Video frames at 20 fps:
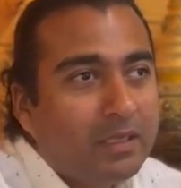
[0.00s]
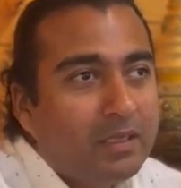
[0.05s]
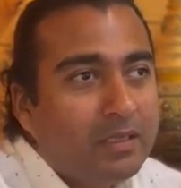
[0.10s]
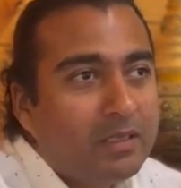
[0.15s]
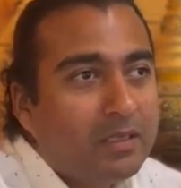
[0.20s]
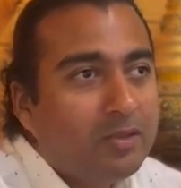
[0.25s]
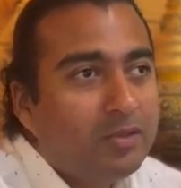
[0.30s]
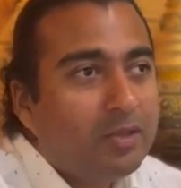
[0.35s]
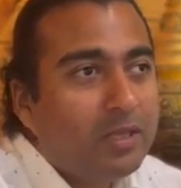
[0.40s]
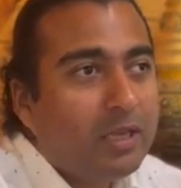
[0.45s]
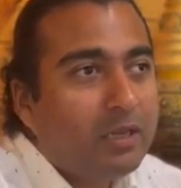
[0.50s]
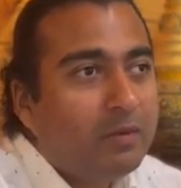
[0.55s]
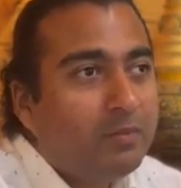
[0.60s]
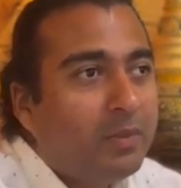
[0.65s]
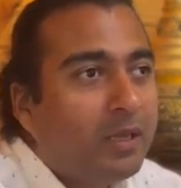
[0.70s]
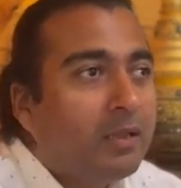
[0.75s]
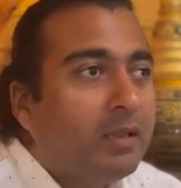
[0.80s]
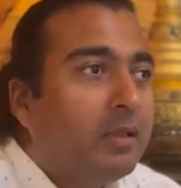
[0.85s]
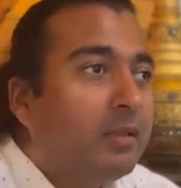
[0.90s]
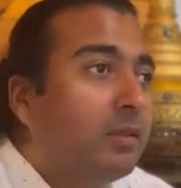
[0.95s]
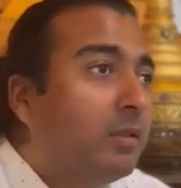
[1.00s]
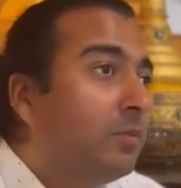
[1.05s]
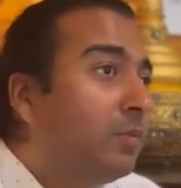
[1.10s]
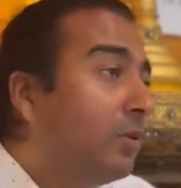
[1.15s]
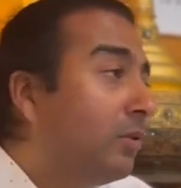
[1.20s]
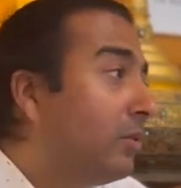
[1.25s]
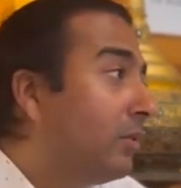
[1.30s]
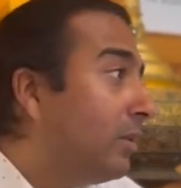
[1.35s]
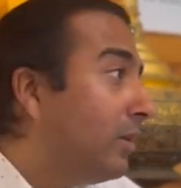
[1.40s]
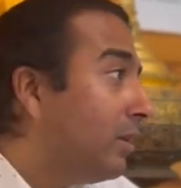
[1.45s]

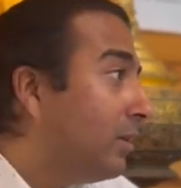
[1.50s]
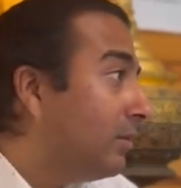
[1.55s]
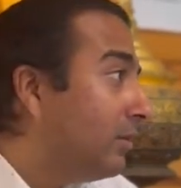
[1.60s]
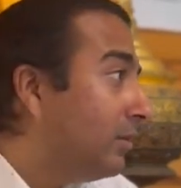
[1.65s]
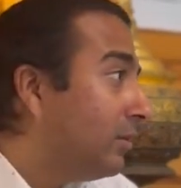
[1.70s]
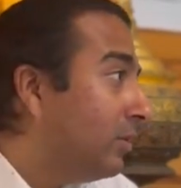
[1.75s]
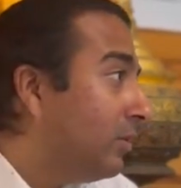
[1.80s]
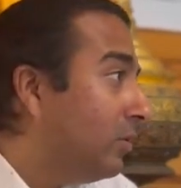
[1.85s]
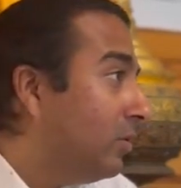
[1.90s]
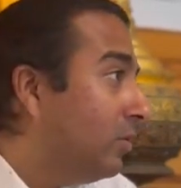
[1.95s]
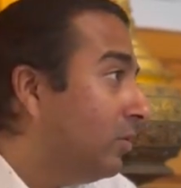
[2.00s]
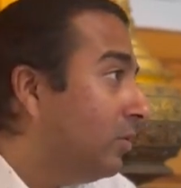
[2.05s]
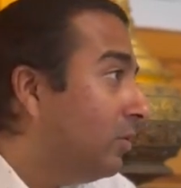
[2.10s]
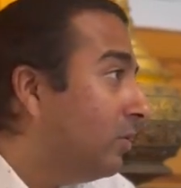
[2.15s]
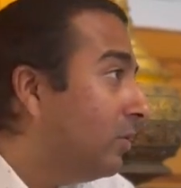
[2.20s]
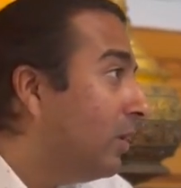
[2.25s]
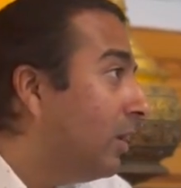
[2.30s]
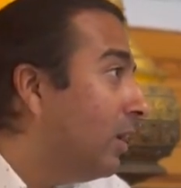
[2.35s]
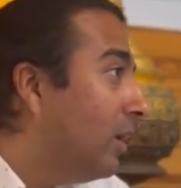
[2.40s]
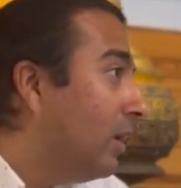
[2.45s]
Belataputta, who